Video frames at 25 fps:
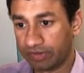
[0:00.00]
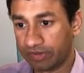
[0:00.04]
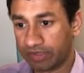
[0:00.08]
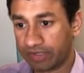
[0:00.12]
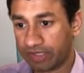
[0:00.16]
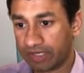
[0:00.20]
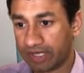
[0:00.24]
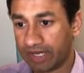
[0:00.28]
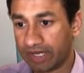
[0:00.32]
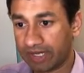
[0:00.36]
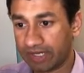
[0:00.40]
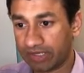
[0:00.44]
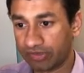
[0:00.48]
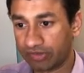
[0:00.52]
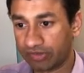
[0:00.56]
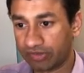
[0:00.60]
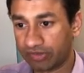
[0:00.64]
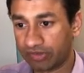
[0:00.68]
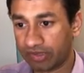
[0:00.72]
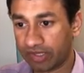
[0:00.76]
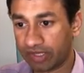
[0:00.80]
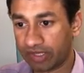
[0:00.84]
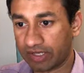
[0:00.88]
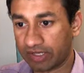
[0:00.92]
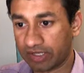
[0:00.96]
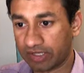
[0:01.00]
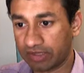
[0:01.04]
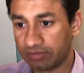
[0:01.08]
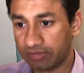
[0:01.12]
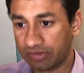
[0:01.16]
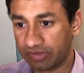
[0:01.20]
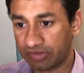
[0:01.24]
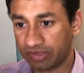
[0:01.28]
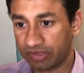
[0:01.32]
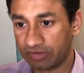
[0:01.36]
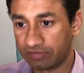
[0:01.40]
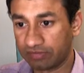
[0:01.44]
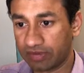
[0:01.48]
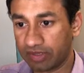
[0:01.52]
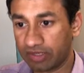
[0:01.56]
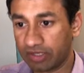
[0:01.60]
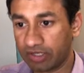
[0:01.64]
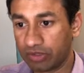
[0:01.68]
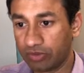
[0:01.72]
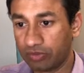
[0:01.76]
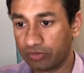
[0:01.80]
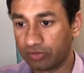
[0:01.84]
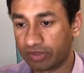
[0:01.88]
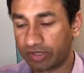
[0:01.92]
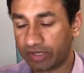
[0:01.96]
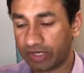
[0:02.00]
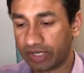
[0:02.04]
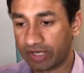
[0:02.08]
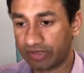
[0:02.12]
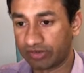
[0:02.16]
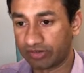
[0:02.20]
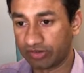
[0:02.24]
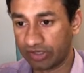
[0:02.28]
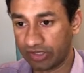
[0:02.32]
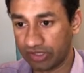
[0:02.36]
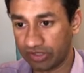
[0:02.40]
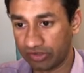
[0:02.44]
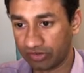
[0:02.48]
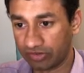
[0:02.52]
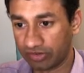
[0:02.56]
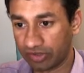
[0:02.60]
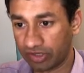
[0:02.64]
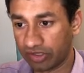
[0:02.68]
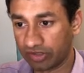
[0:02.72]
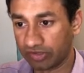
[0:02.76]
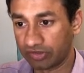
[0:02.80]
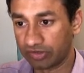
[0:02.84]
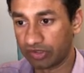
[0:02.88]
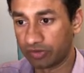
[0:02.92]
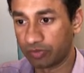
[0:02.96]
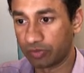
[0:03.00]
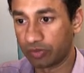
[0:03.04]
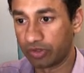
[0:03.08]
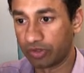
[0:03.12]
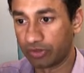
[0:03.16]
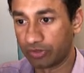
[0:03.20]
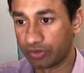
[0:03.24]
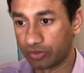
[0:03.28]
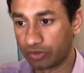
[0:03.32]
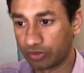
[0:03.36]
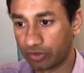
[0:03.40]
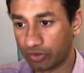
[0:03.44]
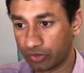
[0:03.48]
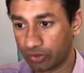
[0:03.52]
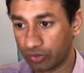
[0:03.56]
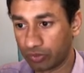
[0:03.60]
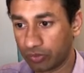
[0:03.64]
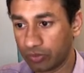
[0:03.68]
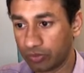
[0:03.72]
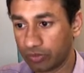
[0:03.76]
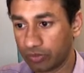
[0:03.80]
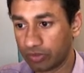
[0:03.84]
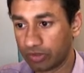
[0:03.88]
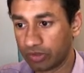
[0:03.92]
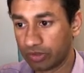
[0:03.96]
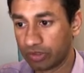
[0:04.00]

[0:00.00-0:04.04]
that has an missing value that has is null is equal to true,